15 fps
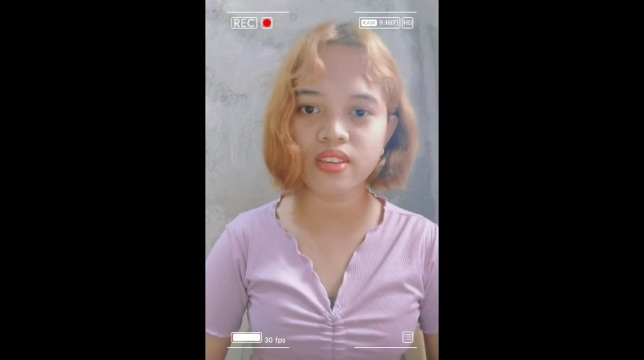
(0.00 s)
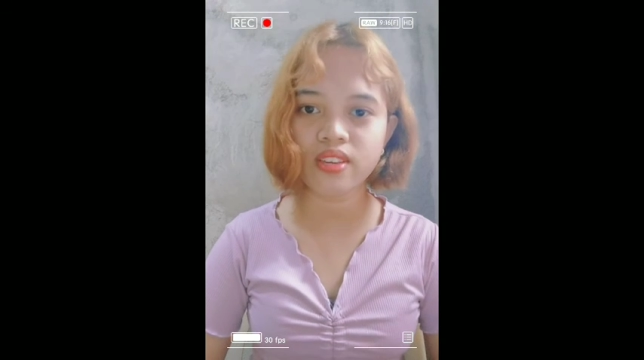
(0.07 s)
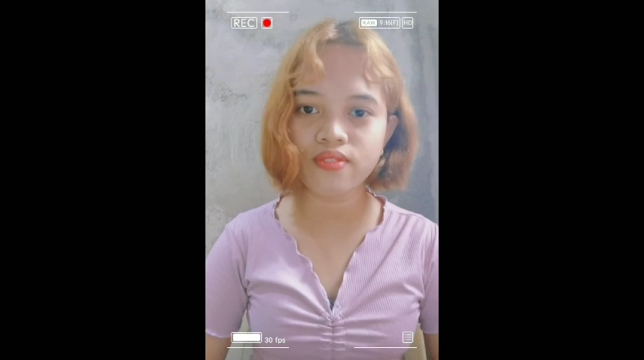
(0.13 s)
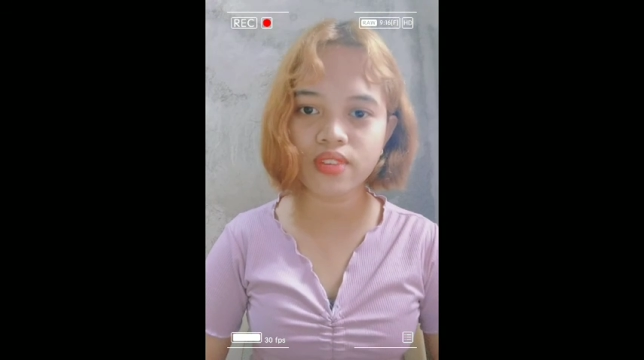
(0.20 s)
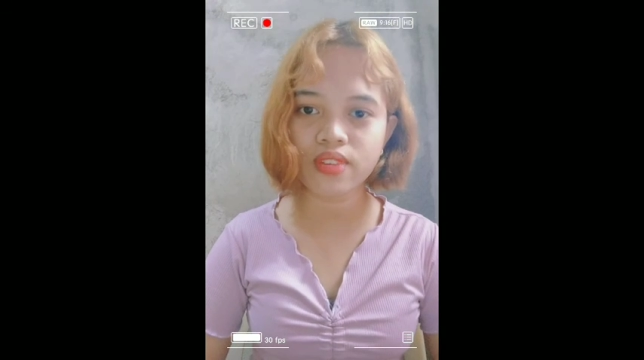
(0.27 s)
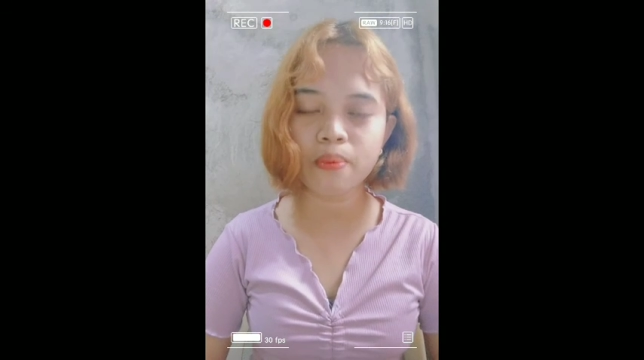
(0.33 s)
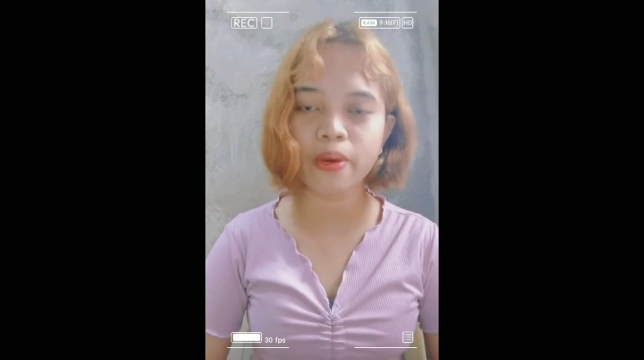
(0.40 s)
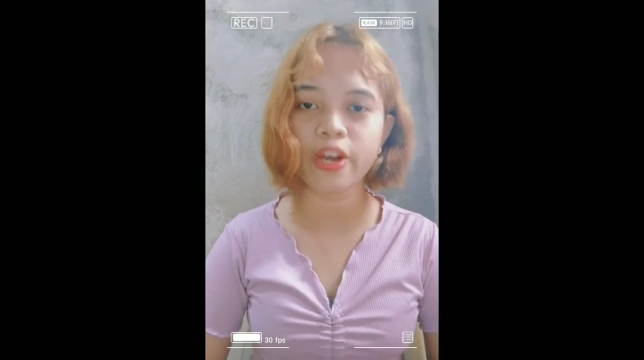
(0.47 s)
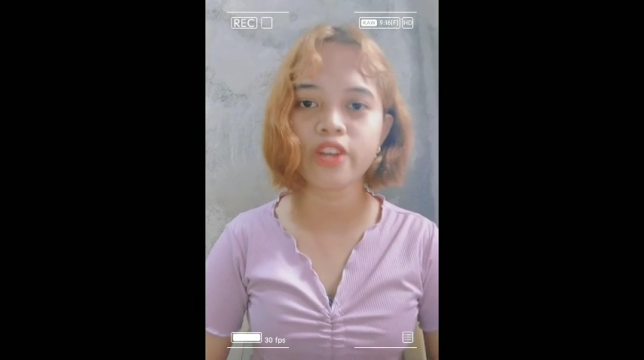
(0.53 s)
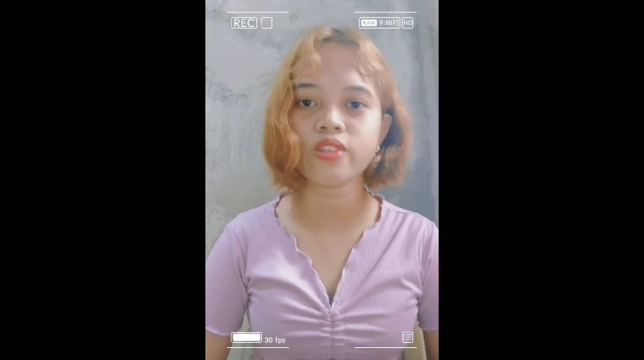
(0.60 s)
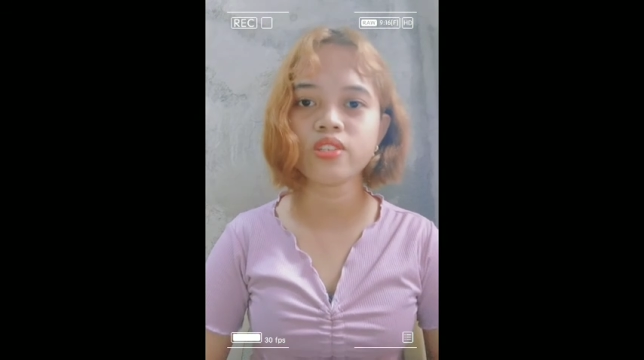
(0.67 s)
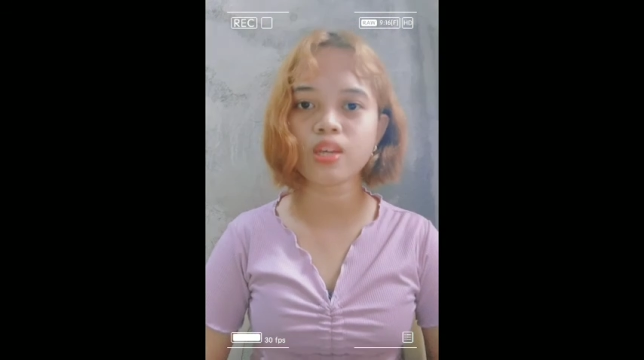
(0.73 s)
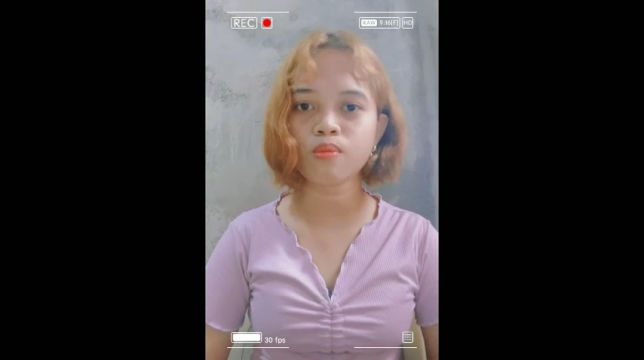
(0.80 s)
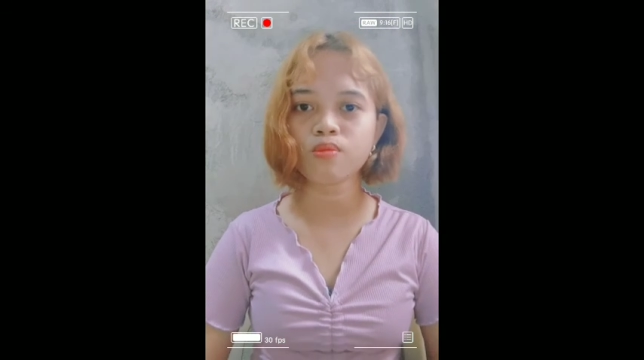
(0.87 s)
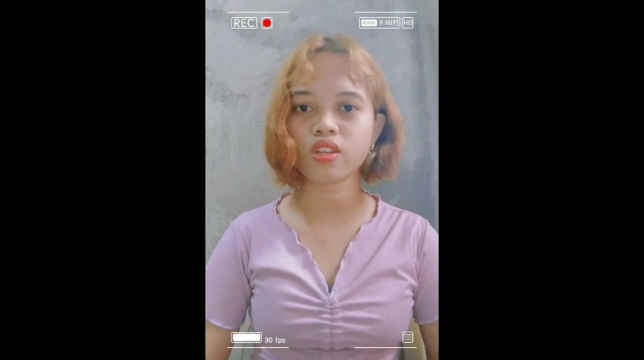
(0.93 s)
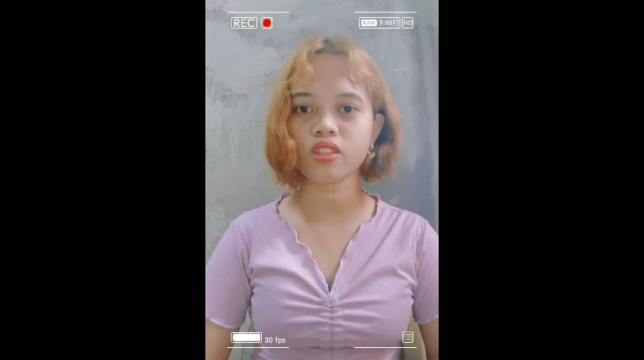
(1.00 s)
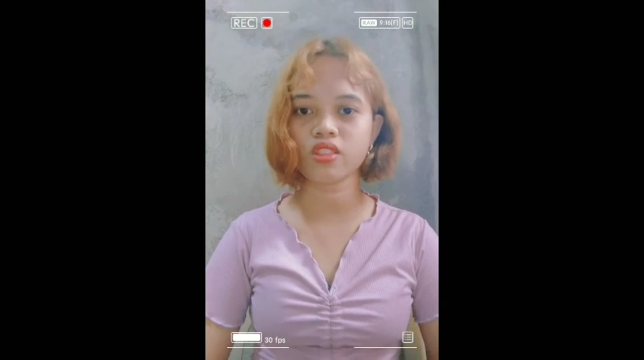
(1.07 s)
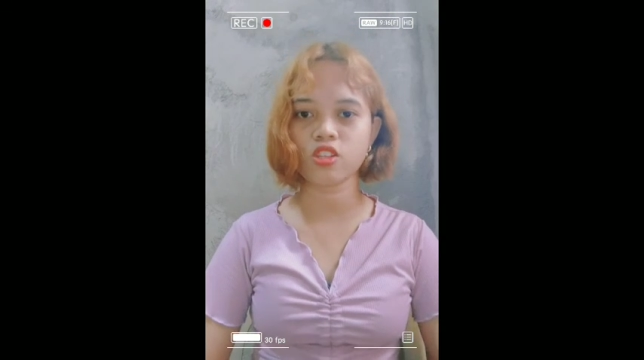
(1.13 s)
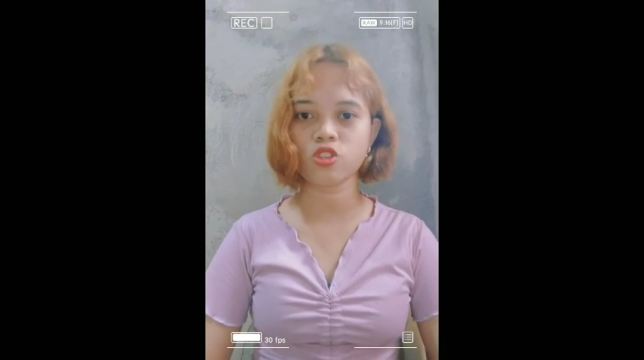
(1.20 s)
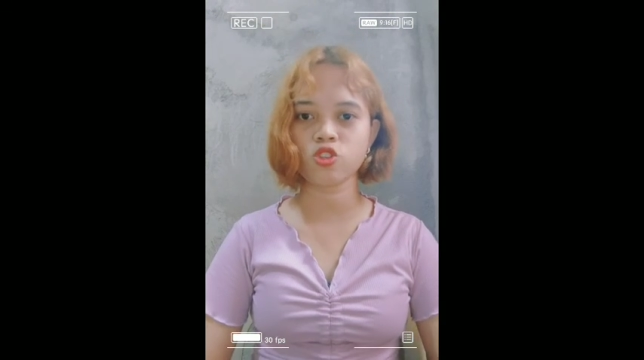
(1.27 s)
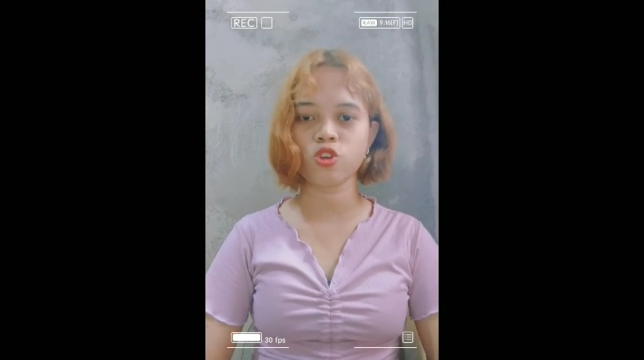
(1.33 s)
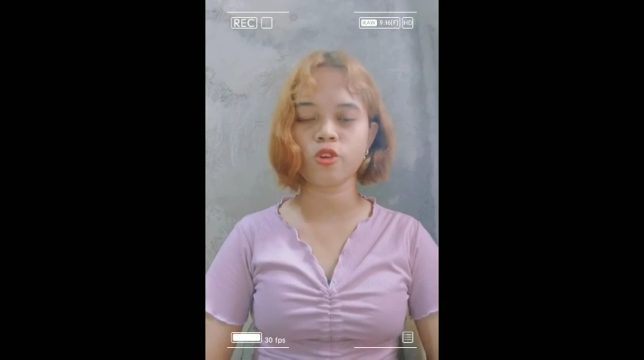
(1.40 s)
given by our subject
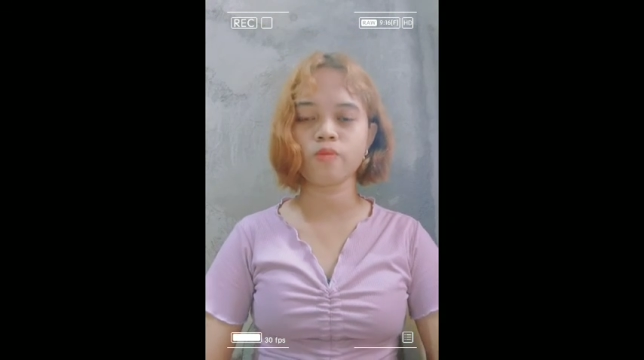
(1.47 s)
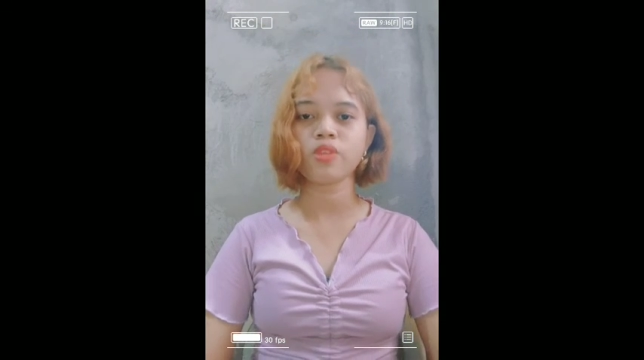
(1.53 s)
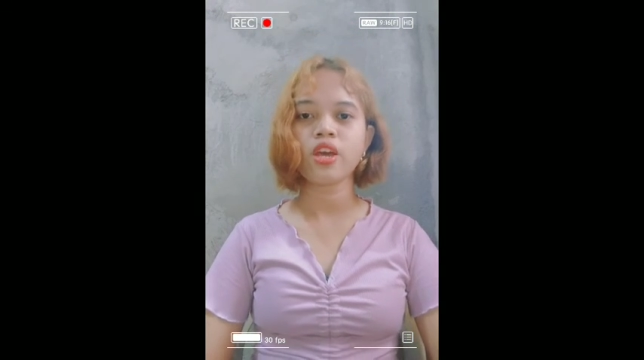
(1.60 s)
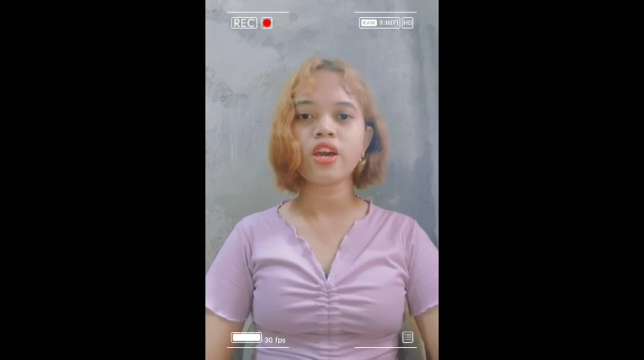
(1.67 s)
teacher.